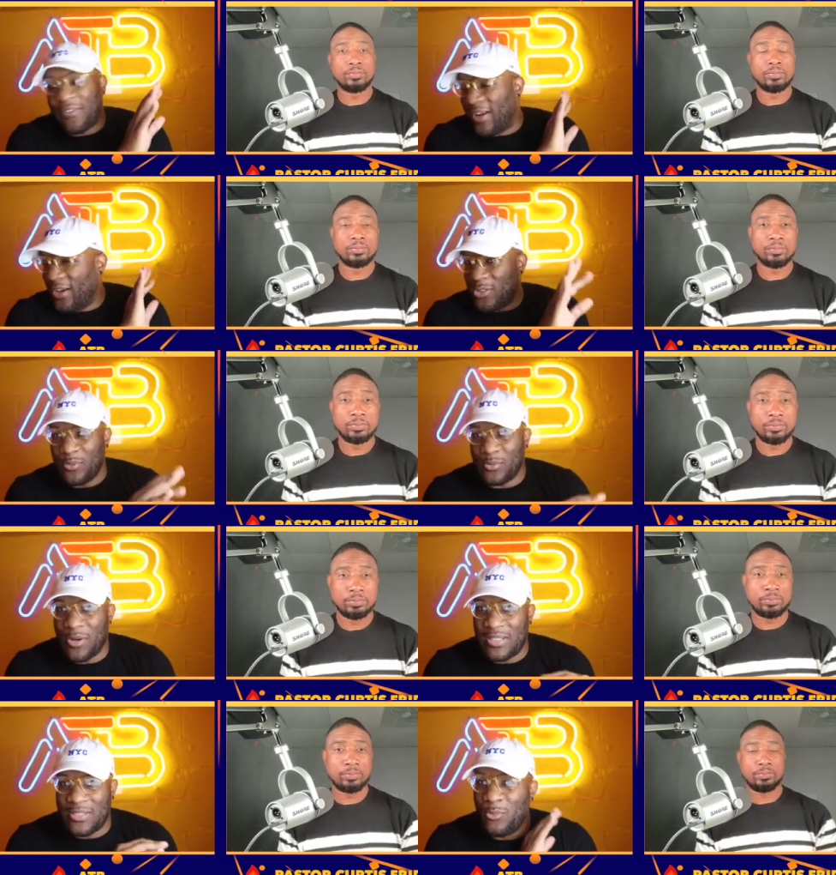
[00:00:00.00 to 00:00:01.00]
Speaker 1: else you was
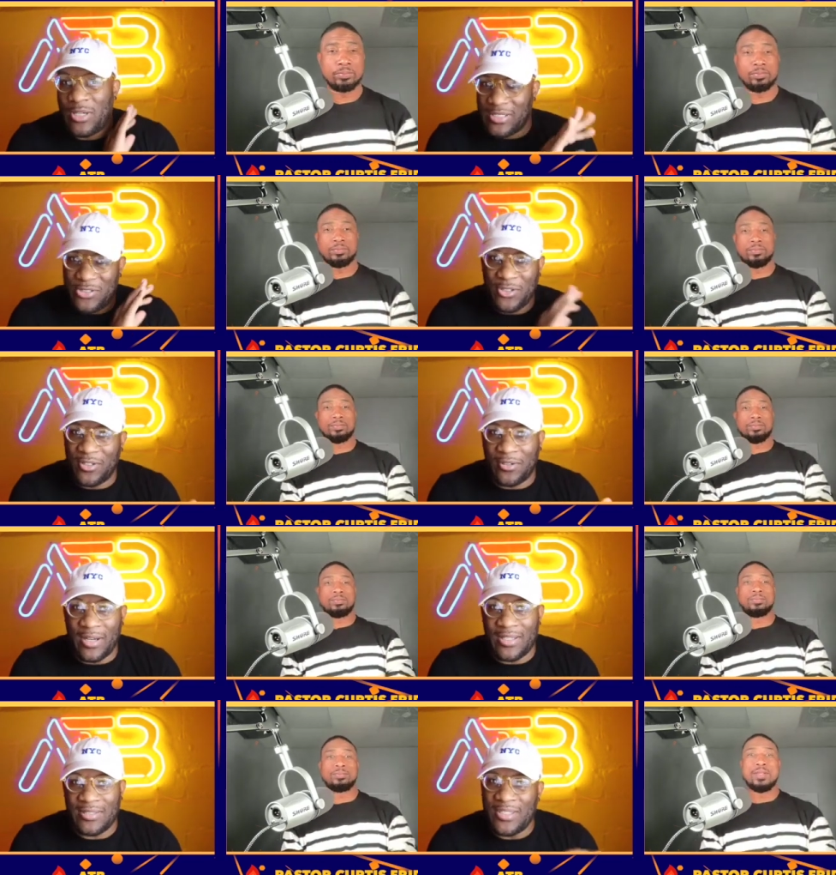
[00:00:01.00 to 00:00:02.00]
watching wasn't your
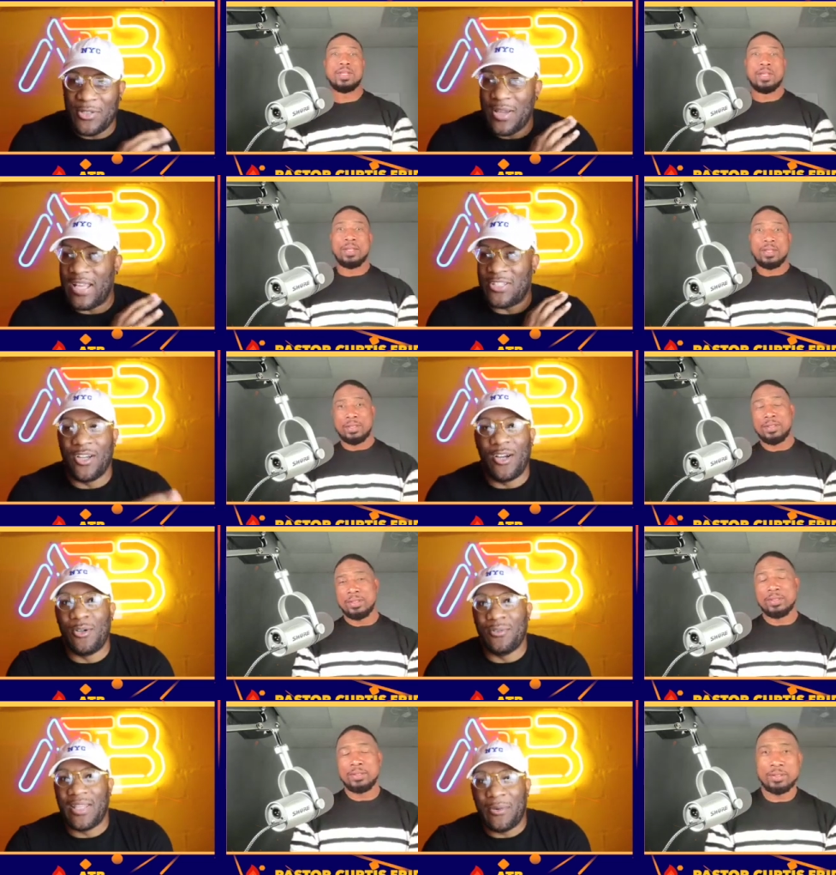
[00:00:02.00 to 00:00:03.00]
grace and you had your own.
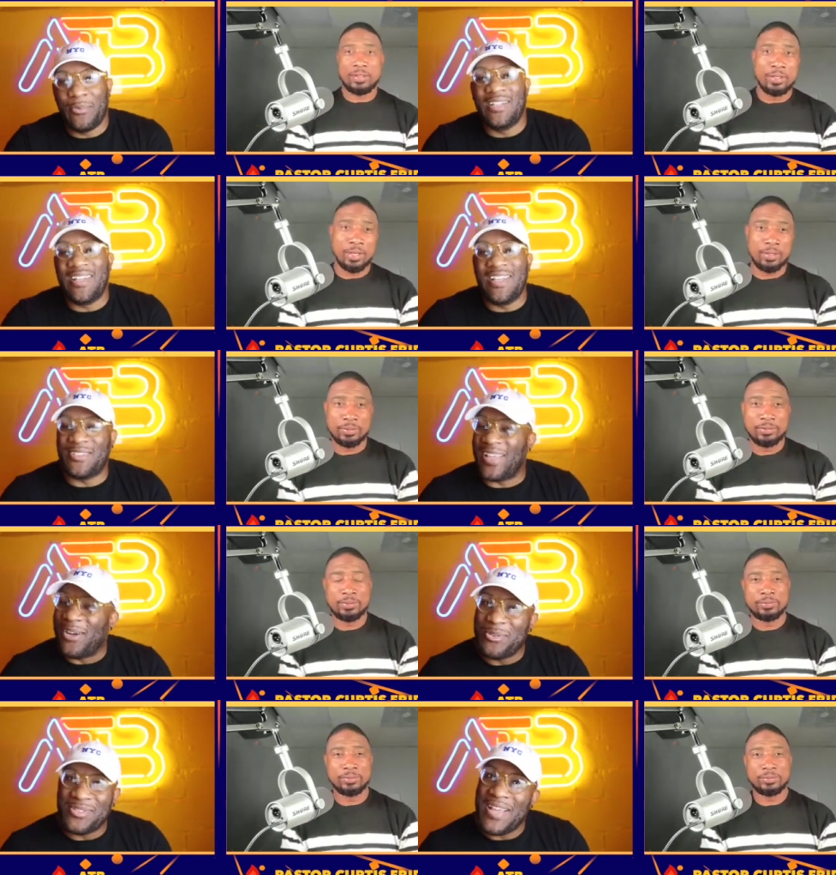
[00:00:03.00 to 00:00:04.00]
Like when did it hit you like, oh
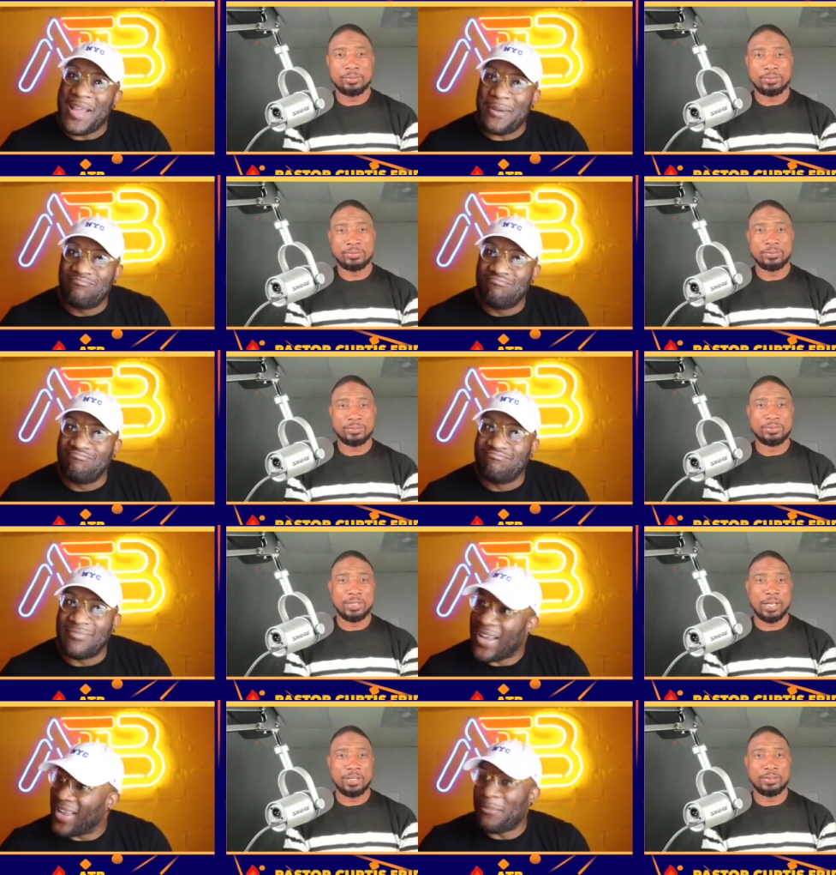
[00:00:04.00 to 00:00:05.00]
snap, I
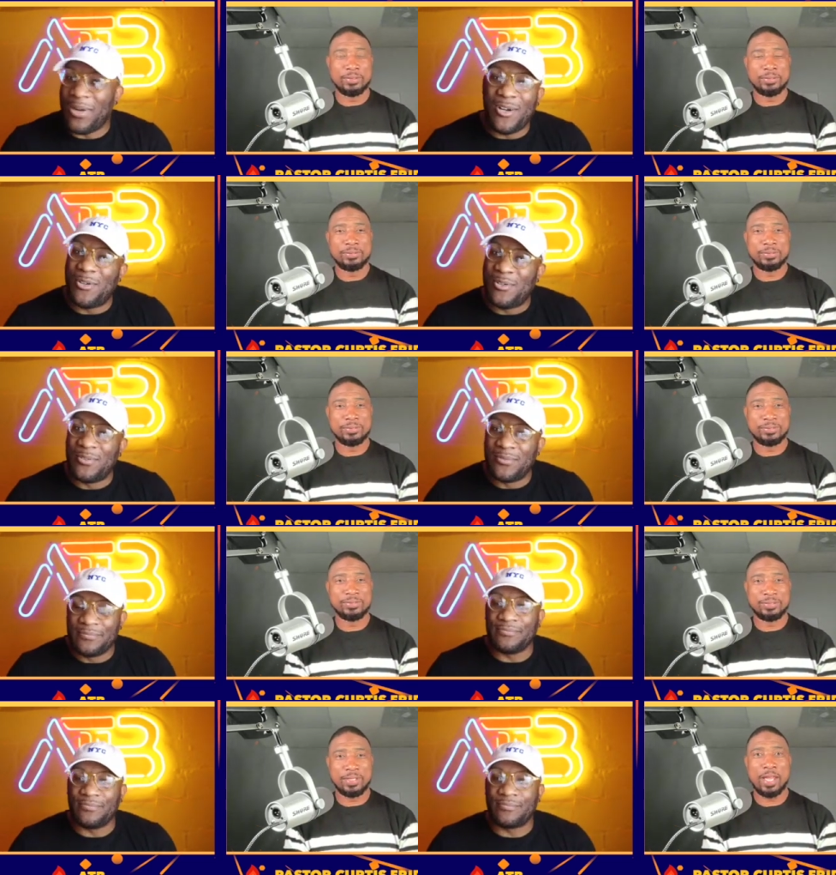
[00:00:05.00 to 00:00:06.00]
got yeah. my own.
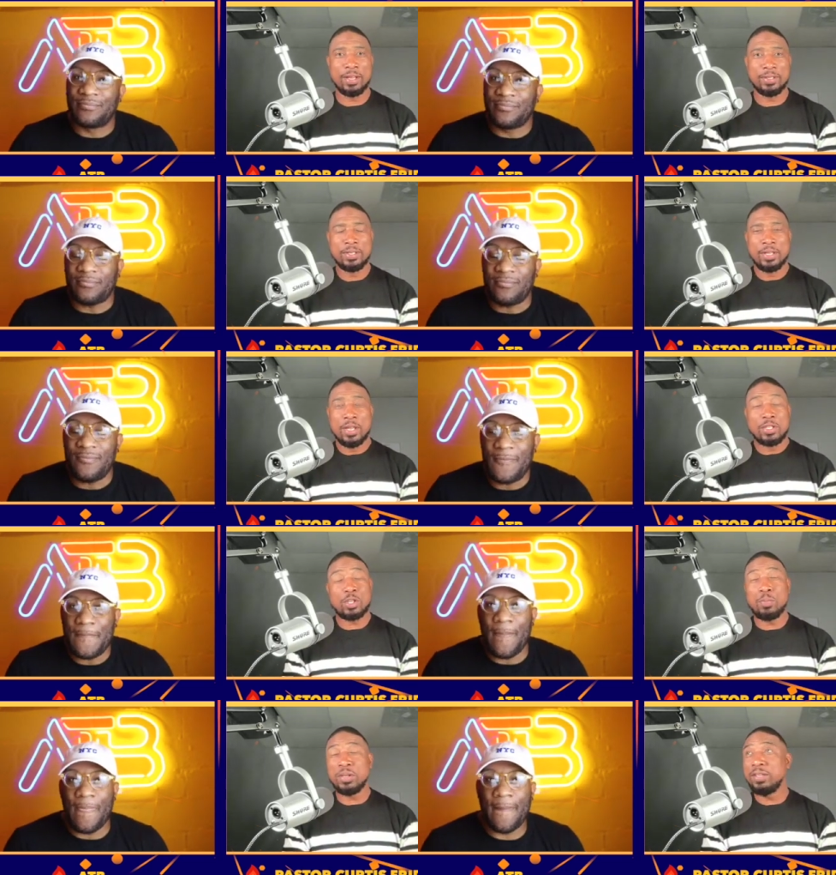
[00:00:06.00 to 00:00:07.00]
Speaker 2: Yeah.
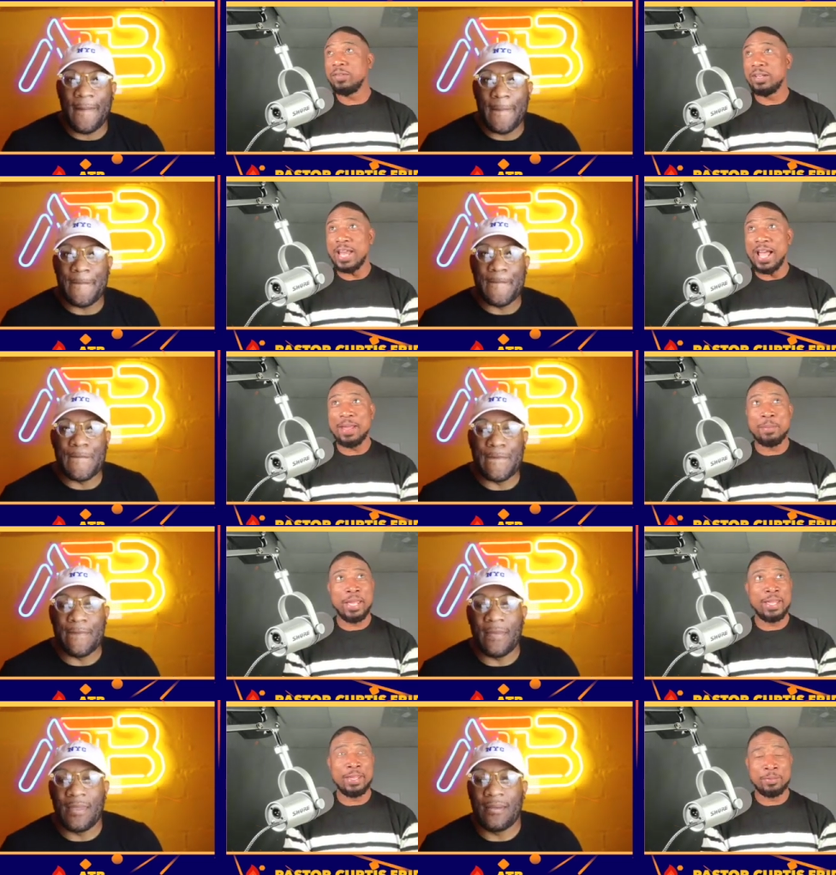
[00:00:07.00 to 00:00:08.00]
So believe it or not,
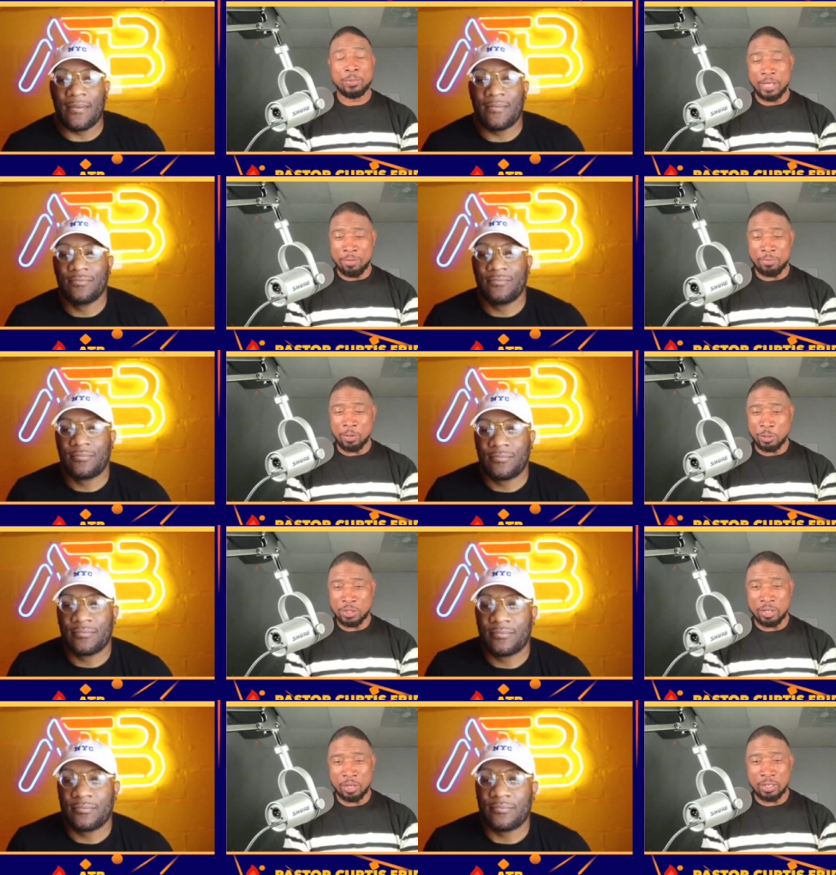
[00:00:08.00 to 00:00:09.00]
man, when I first
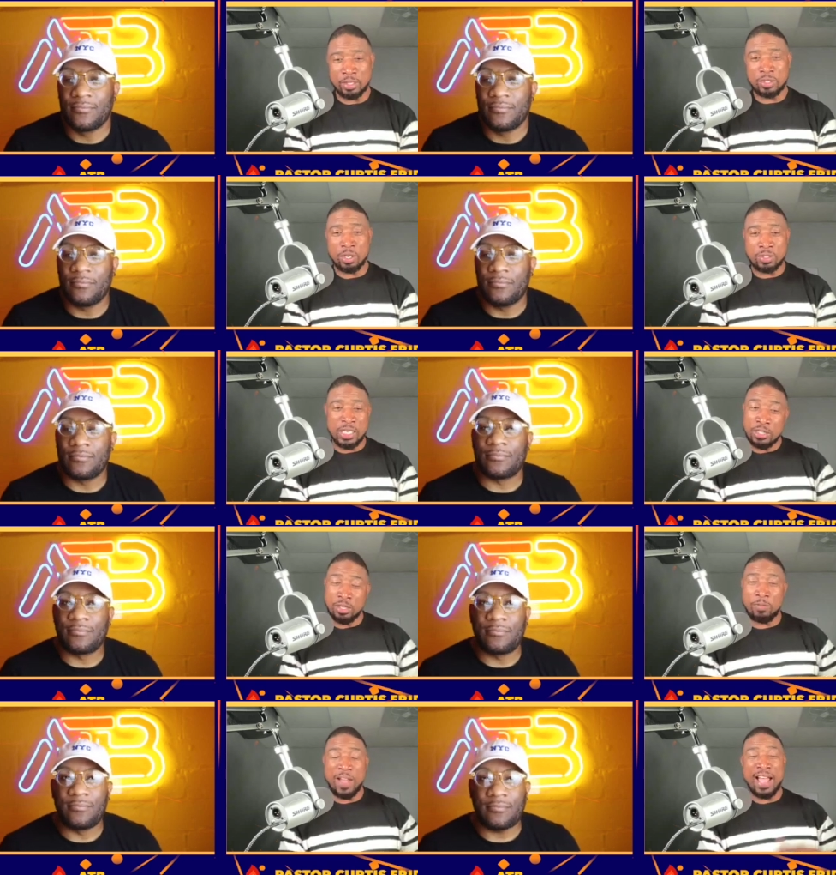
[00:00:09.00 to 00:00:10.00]
started the church, I
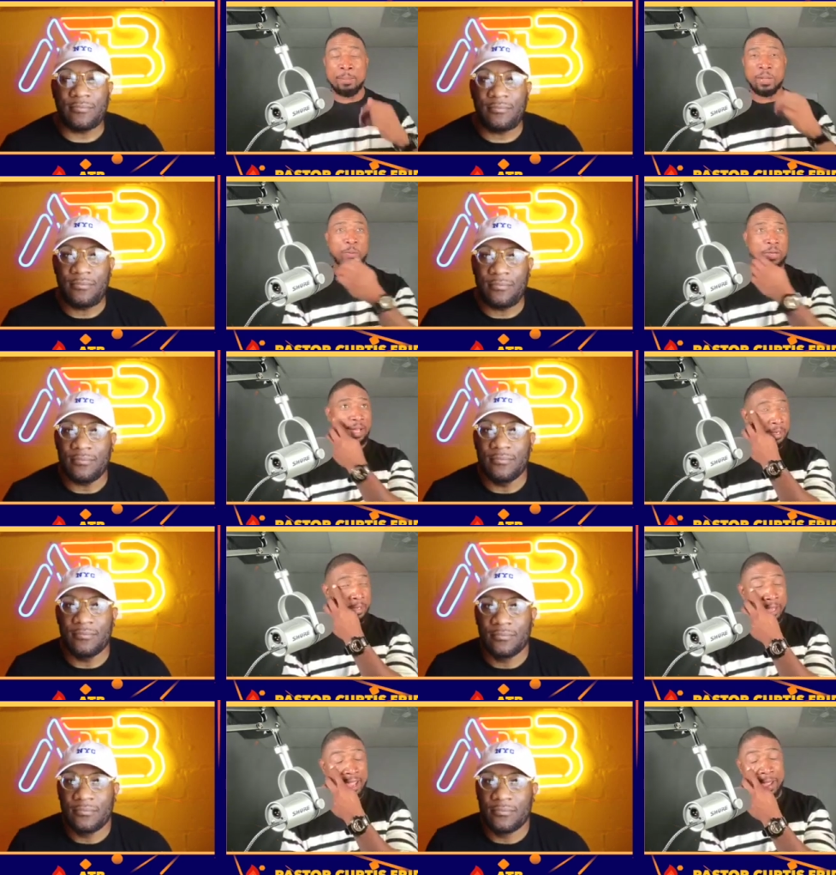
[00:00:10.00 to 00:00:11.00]
took five people down there,
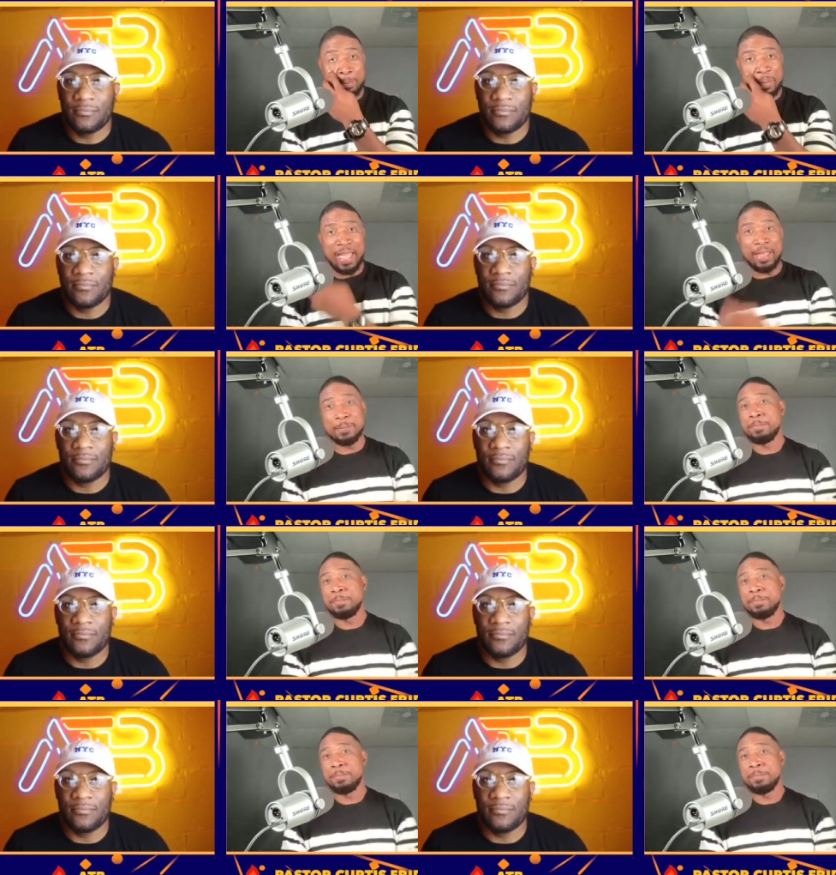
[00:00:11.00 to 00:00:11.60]
came back.